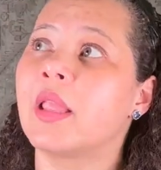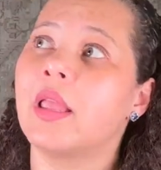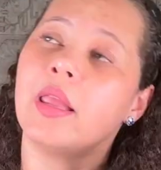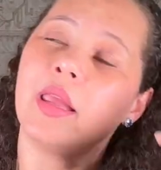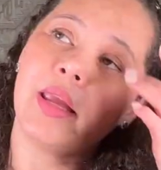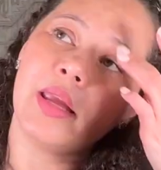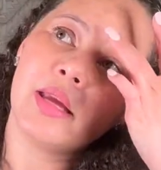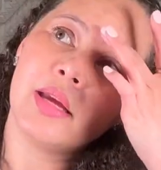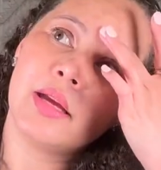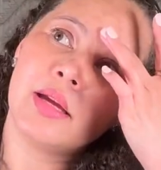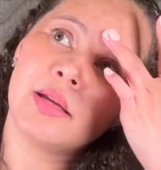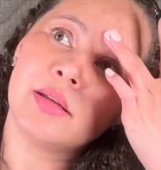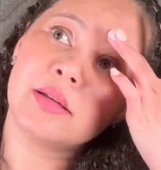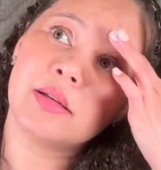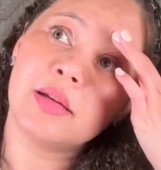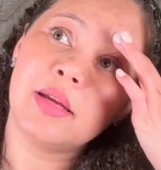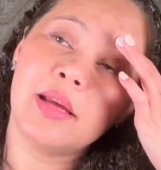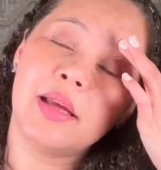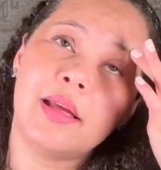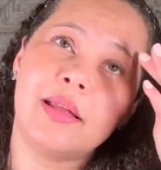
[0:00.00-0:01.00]
And
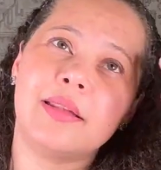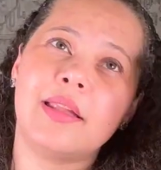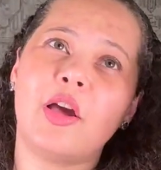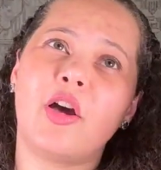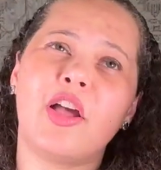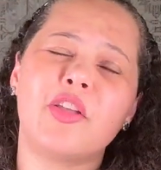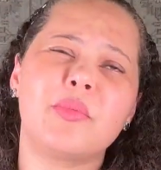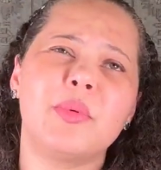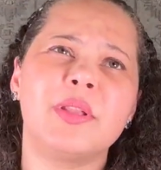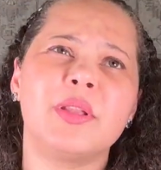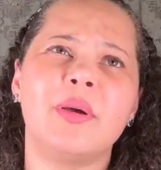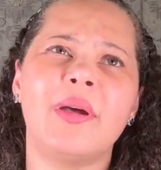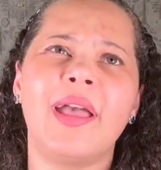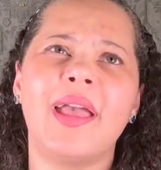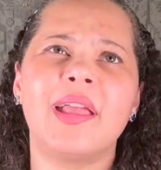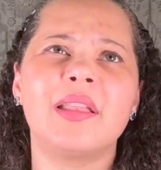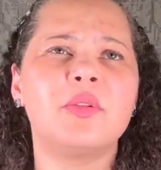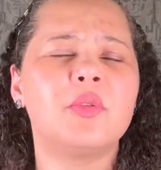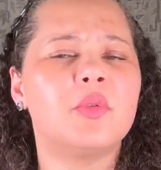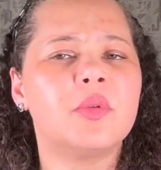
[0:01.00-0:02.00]
the hospital
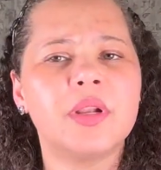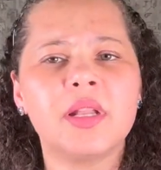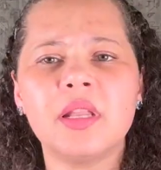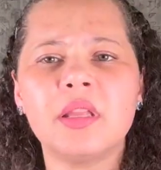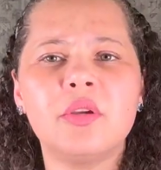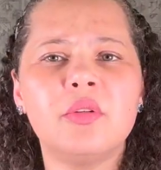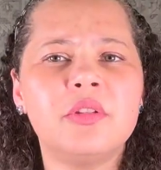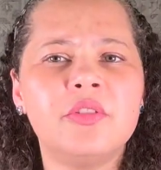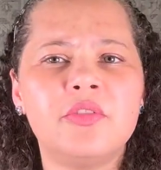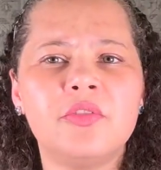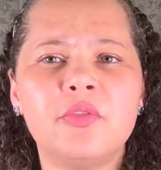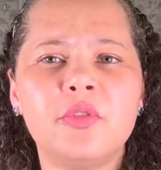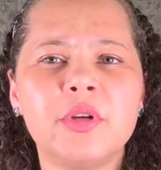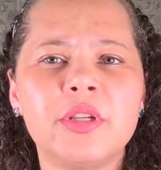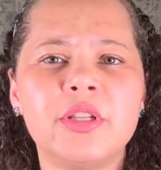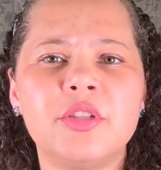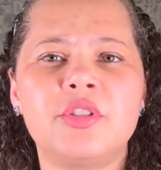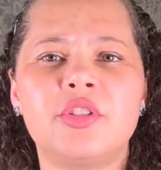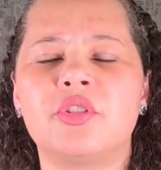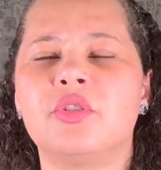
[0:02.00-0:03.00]
had really good
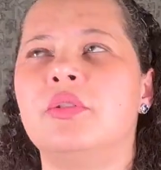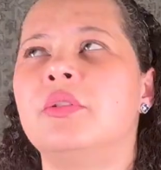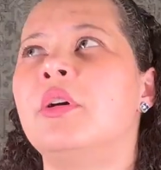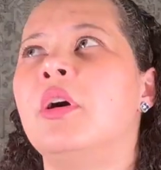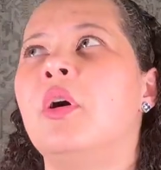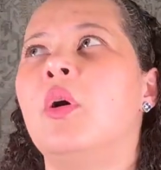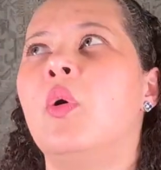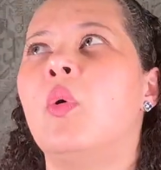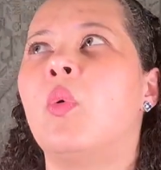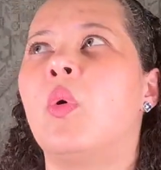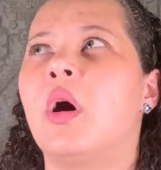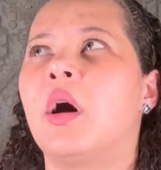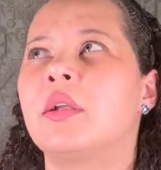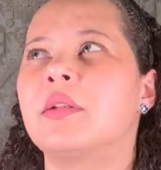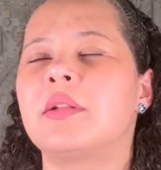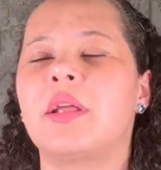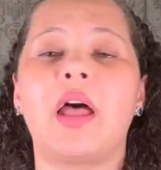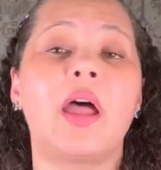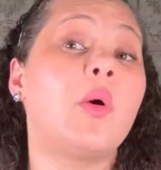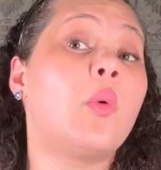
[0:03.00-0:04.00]
food too,
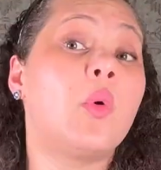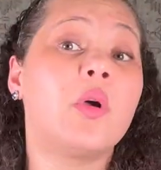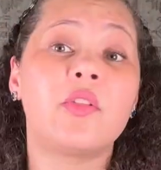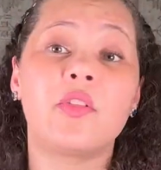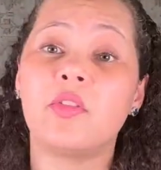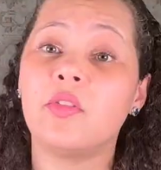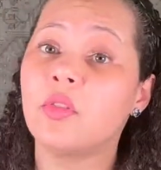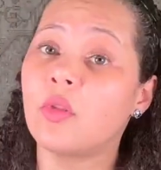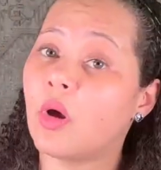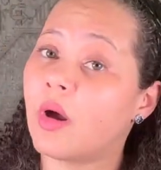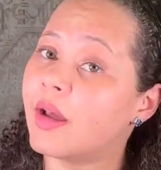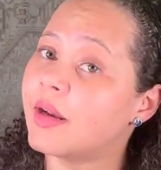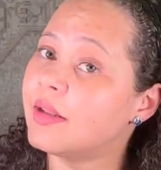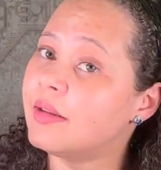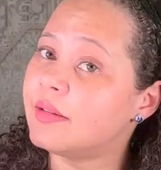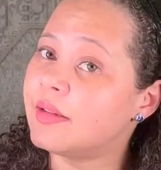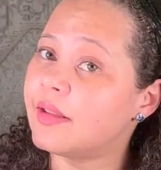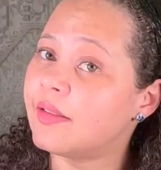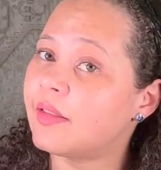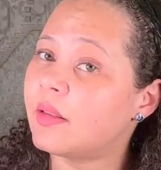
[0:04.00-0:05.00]
what I was not
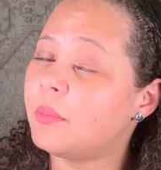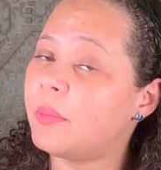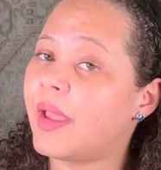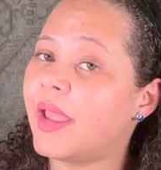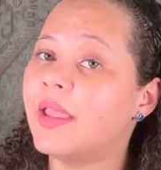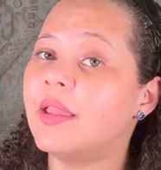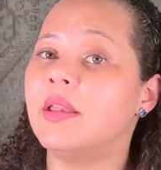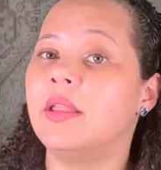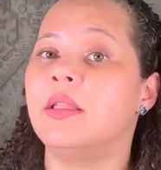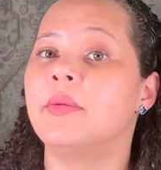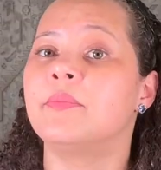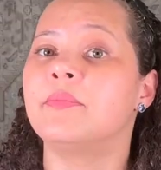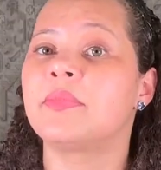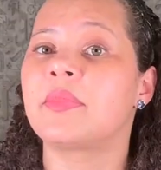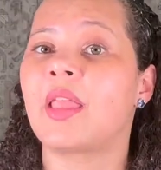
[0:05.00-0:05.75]
anticipating.